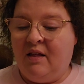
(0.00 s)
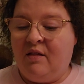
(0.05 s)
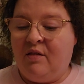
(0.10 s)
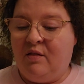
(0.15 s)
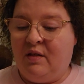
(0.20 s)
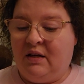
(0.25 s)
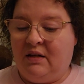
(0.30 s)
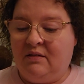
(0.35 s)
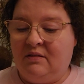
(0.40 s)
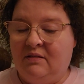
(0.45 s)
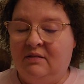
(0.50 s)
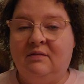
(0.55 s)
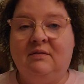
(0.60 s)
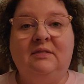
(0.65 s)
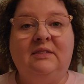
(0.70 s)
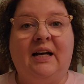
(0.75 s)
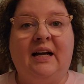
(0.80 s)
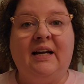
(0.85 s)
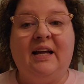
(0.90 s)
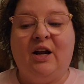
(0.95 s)
Then,
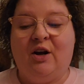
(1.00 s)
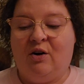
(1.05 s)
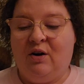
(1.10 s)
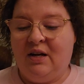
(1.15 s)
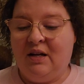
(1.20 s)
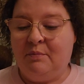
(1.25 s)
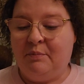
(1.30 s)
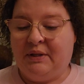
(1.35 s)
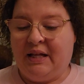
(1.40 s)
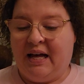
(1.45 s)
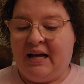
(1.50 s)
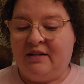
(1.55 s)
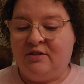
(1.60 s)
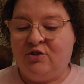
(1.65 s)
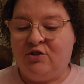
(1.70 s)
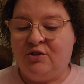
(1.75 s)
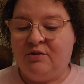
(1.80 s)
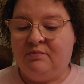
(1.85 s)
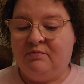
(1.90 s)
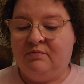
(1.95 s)
like Harriet
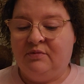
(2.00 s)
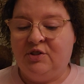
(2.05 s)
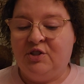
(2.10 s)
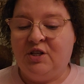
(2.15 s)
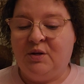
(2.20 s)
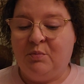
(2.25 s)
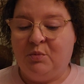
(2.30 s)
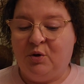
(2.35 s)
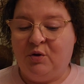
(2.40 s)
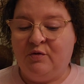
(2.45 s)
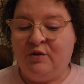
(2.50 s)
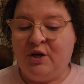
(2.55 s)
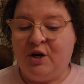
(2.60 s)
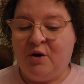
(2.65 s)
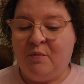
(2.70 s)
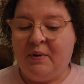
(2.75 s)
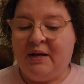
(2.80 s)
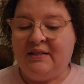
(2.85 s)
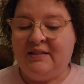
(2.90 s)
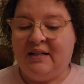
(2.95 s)
Blatch, she moved
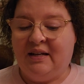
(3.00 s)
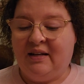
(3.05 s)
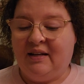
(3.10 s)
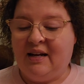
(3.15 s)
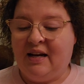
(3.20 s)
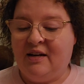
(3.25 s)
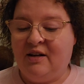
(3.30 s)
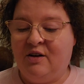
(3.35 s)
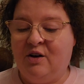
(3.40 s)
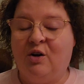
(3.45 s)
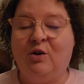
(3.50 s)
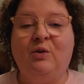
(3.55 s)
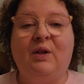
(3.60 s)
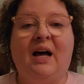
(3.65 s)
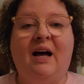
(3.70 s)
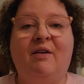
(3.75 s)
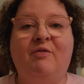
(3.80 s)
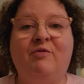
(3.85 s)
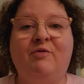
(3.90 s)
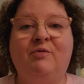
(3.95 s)
home and dedicated her
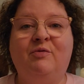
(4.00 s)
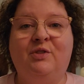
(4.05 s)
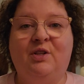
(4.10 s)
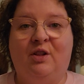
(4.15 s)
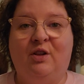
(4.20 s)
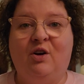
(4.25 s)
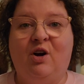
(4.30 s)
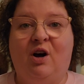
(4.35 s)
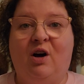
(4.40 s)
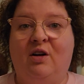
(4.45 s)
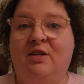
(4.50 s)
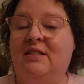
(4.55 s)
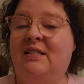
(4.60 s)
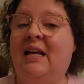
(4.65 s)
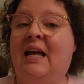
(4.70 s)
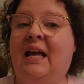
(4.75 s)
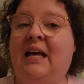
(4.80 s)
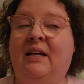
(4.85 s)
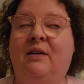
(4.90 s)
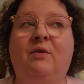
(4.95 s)
life to the cause.
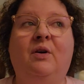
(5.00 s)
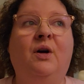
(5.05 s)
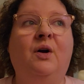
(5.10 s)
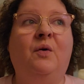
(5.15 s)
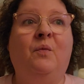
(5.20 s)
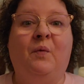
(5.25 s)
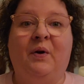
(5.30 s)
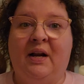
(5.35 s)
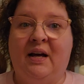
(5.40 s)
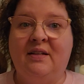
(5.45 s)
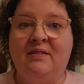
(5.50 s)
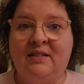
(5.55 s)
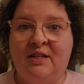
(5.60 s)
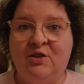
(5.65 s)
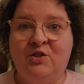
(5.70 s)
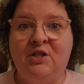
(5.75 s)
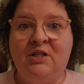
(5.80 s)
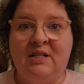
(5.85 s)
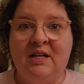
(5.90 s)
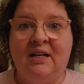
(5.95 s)
And when I say
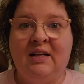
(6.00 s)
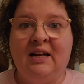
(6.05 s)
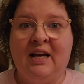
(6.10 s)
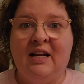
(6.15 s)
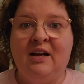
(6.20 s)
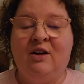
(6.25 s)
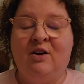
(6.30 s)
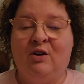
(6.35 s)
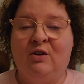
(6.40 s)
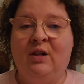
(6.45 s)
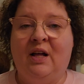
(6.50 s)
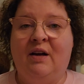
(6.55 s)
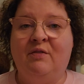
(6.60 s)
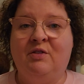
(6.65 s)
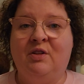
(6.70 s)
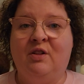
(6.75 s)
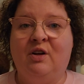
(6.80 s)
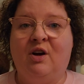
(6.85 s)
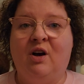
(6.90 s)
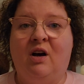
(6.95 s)
she dedicated her life
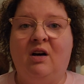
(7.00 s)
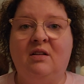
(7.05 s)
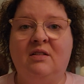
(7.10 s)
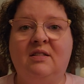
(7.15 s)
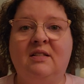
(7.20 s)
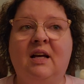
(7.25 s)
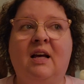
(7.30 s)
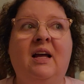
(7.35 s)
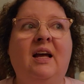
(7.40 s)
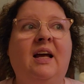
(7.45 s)
to the cause,